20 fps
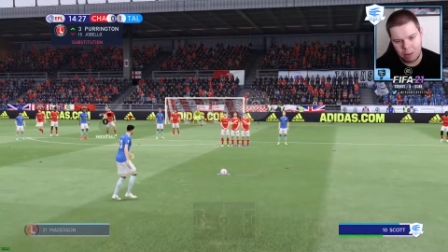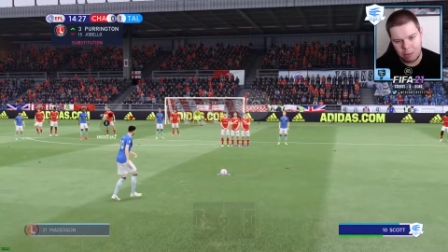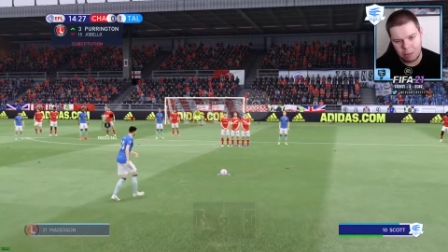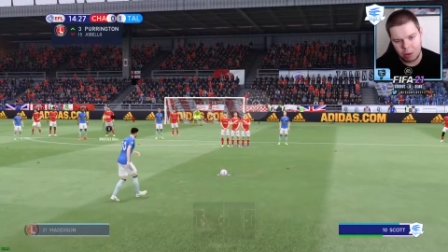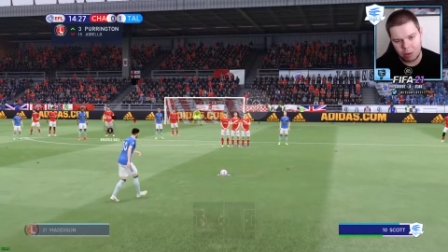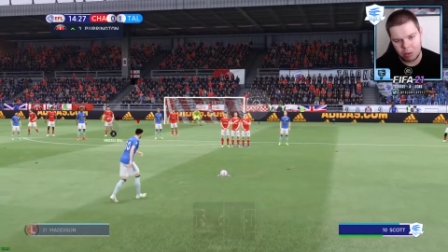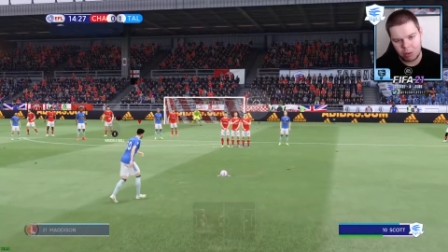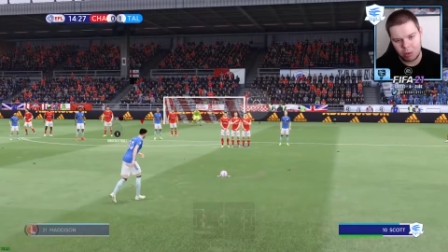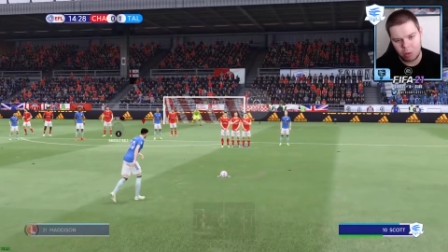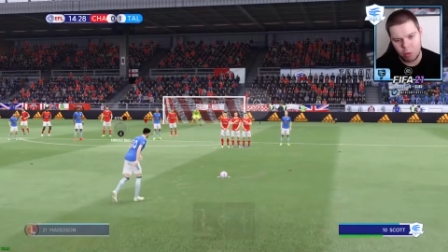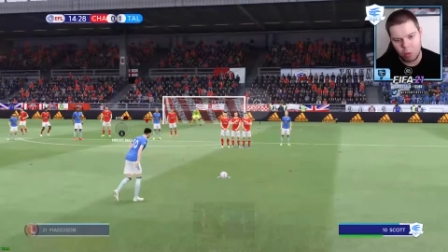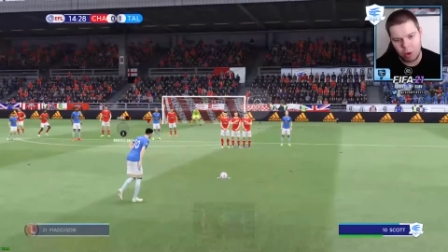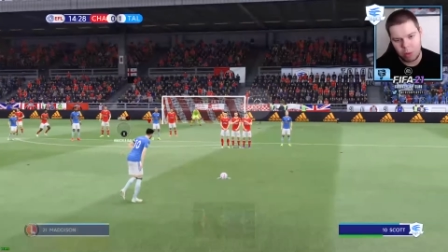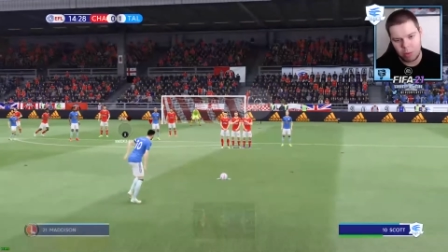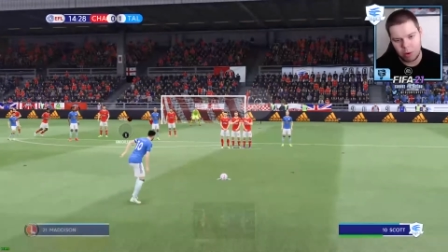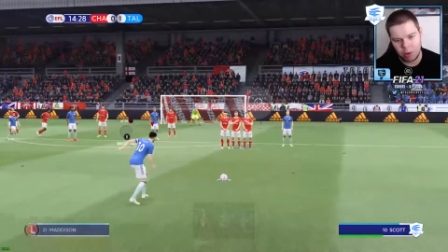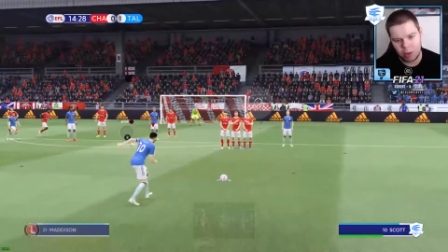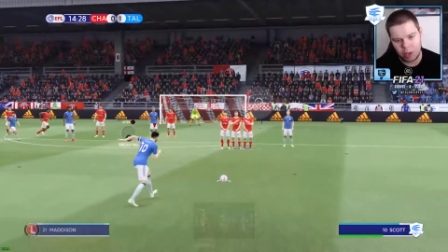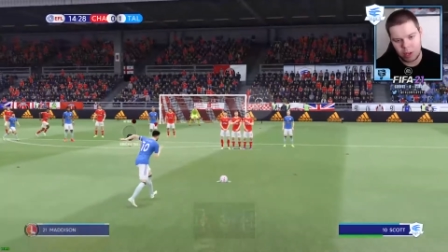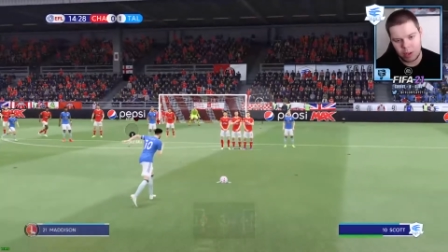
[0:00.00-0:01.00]
Put some
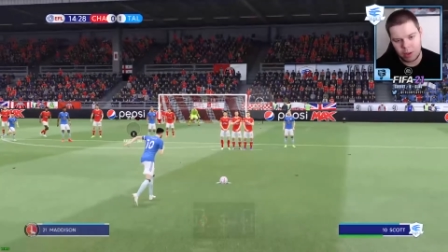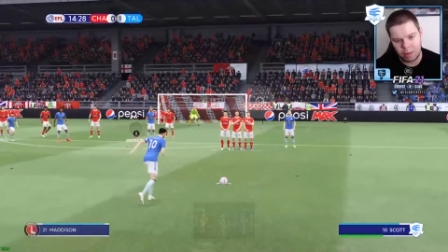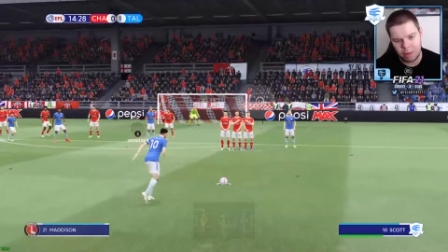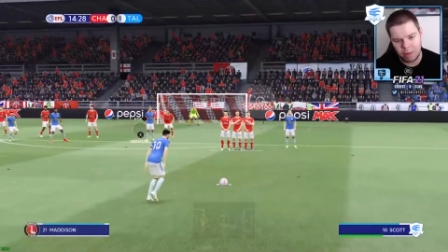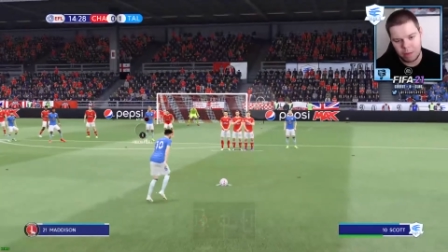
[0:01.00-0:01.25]
whip on it.